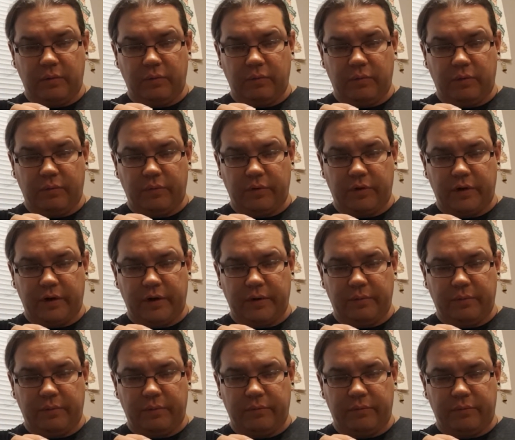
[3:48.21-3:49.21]

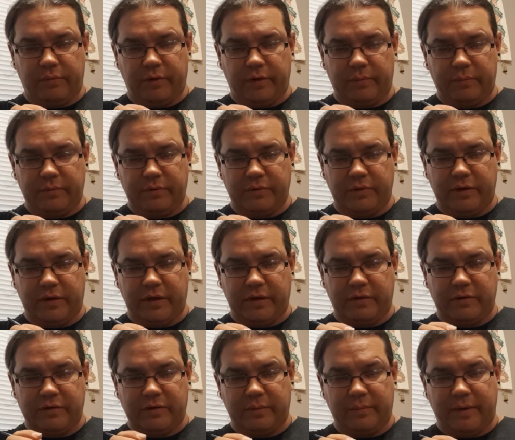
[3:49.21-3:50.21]
What I'm doing
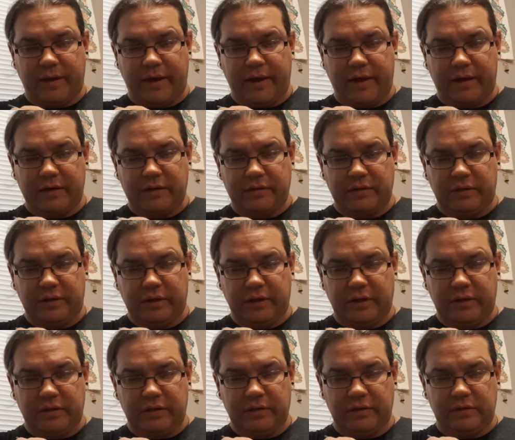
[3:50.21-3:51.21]
here is I'm
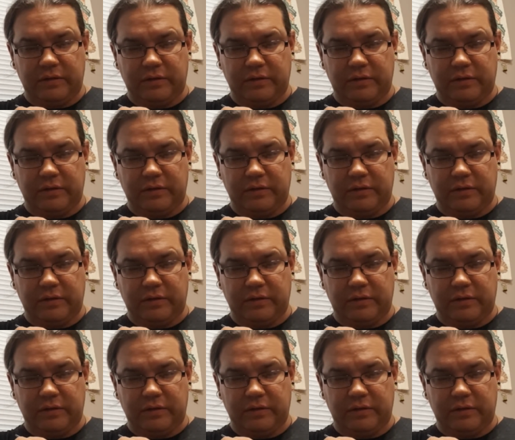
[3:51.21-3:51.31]
actually